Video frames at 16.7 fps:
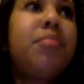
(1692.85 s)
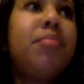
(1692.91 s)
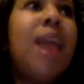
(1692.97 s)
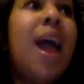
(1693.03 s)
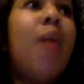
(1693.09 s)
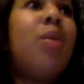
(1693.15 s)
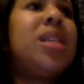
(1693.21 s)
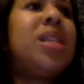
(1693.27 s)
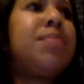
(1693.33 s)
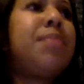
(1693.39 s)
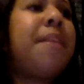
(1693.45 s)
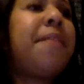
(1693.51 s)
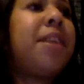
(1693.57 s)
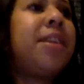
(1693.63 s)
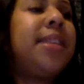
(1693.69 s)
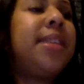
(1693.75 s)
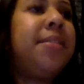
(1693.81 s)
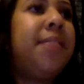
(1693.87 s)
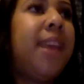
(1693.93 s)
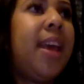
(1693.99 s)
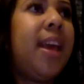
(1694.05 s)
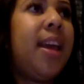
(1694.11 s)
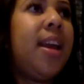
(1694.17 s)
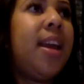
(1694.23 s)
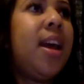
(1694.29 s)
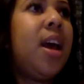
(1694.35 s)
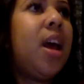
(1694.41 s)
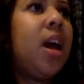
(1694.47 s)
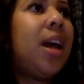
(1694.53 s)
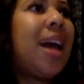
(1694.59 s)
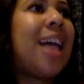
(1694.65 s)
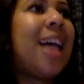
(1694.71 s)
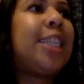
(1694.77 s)
I went to my first event,
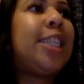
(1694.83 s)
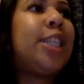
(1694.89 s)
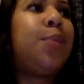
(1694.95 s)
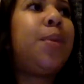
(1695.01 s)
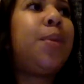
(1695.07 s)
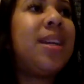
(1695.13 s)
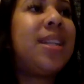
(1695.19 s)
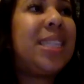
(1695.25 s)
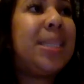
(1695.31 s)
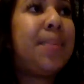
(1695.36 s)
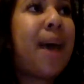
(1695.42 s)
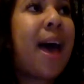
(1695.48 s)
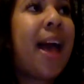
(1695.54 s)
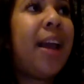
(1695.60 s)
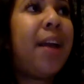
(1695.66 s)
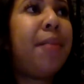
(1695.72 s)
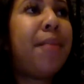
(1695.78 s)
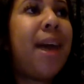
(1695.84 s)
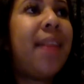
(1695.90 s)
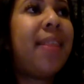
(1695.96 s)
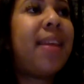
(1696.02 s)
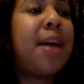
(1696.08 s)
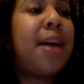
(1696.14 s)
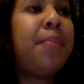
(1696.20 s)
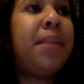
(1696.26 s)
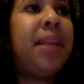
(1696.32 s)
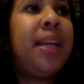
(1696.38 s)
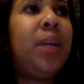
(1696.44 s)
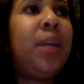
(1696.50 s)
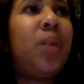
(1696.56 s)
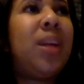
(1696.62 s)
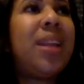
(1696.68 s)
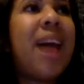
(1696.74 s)
got super inspired by the company,
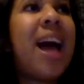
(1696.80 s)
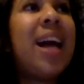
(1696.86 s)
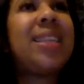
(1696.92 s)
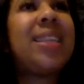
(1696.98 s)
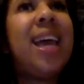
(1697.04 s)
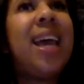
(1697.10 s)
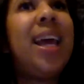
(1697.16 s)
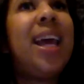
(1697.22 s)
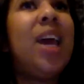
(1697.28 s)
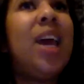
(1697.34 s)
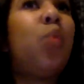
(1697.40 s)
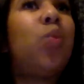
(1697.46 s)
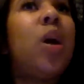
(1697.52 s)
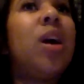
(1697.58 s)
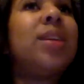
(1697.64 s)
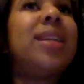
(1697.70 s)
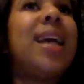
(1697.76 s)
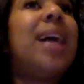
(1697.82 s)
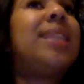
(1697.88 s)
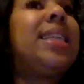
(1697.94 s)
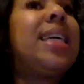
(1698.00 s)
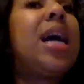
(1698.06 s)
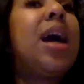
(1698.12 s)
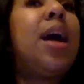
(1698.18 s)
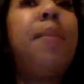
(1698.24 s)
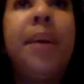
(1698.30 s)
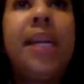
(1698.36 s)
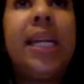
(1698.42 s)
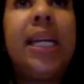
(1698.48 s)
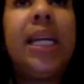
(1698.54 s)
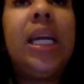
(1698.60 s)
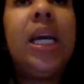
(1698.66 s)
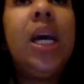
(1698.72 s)
realized that it works as a
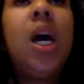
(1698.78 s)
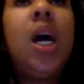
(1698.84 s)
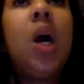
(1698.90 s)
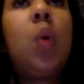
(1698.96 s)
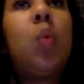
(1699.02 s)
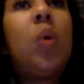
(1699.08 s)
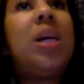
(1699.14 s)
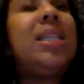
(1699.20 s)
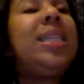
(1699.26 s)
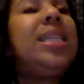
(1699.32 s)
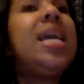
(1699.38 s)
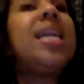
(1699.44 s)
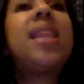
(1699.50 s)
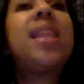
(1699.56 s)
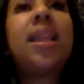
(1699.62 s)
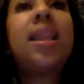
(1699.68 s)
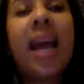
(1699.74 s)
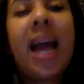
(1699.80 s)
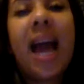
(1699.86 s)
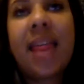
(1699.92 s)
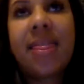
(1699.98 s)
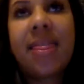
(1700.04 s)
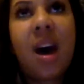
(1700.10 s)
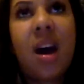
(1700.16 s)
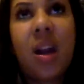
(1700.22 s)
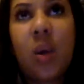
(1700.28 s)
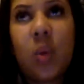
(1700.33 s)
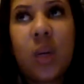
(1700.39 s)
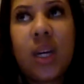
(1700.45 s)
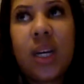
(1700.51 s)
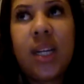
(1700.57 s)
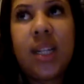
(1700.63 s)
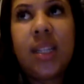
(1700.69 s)
company was nothing like I thought it
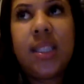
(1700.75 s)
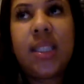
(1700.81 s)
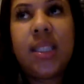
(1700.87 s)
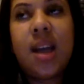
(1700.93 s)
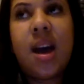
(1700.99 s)
was.